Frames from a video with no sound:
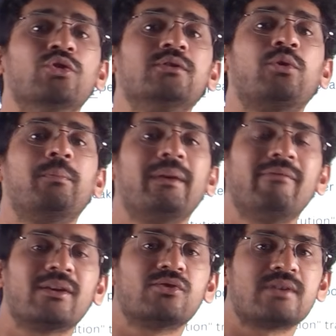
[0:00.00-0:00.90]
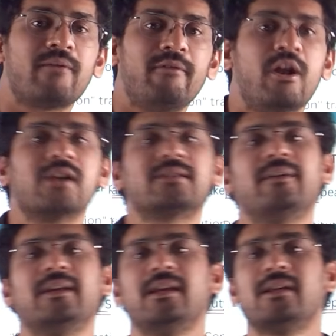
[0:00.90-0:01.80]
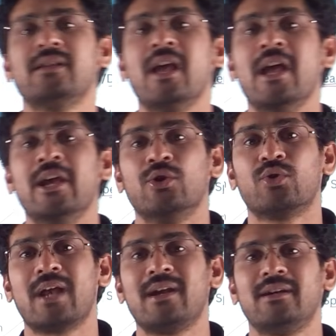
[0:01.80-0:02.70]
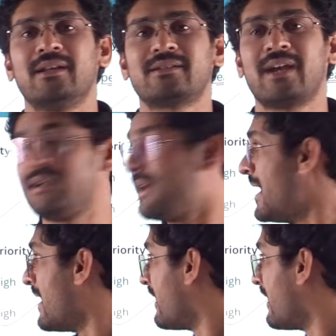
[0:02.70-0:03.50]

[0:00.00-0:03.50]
go through PYQs of last 5 years, you can understand